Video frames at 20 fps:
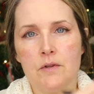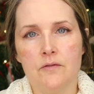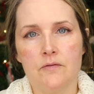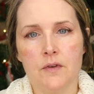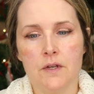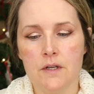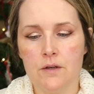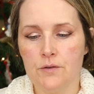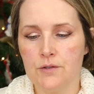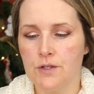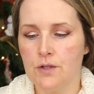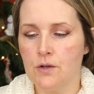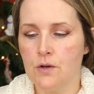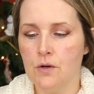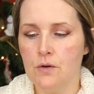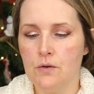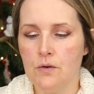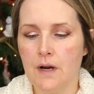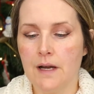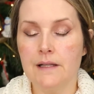of videos
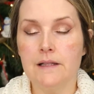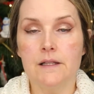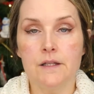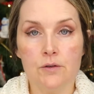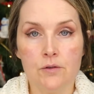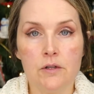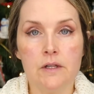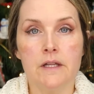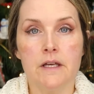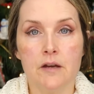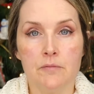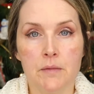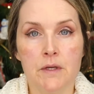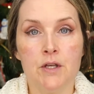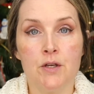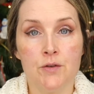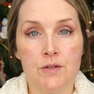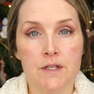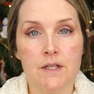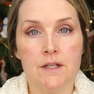ago, I literally have been
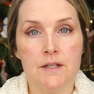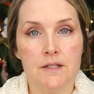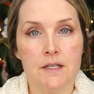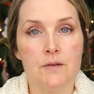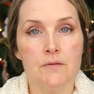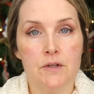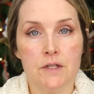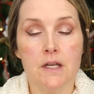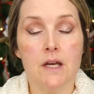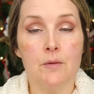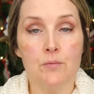using this every day.